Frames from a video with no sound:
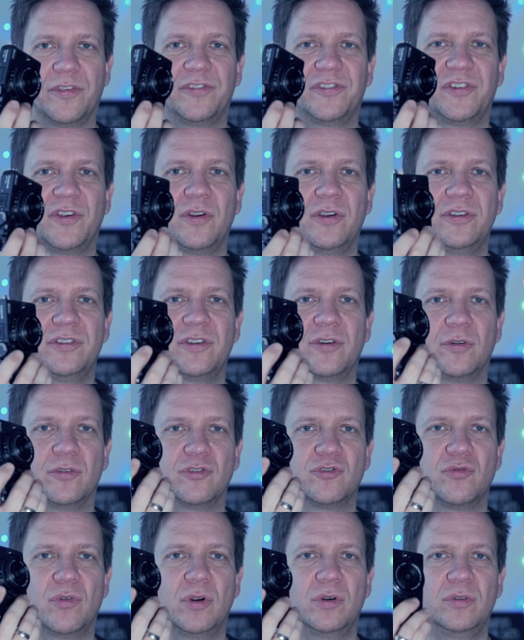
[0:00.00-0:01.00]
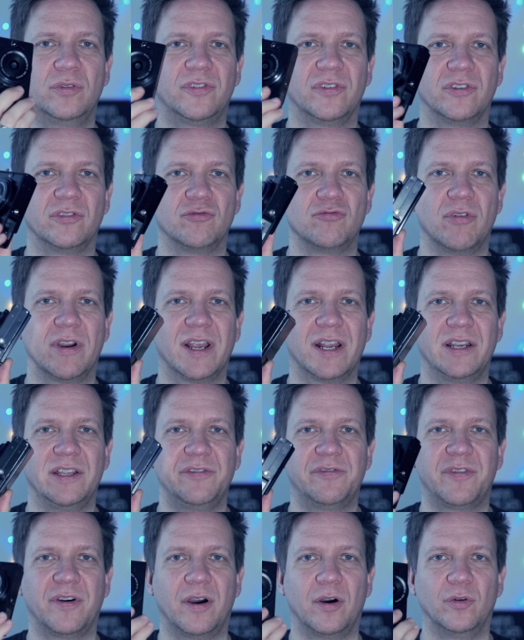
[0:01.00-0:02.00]
solid controls is rarely
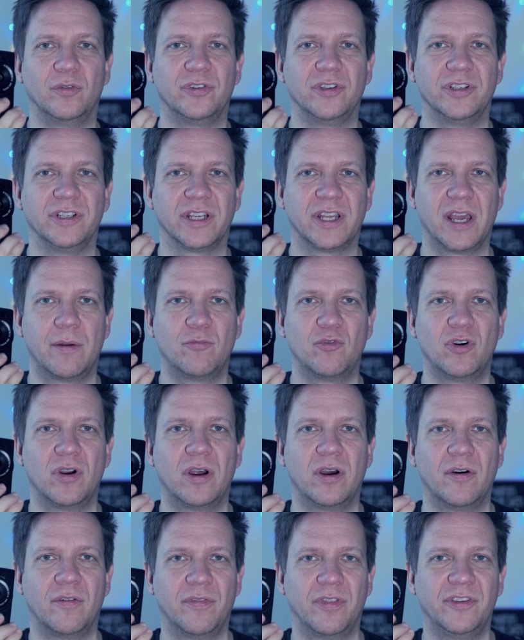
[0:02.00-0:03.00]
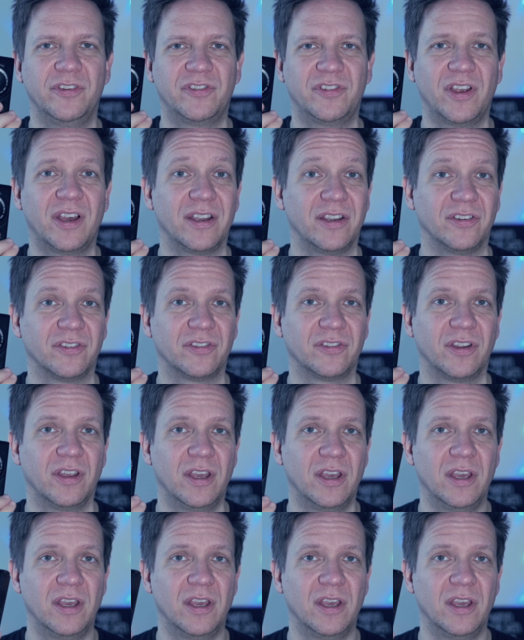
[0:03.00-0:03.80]
found in a camera of this size.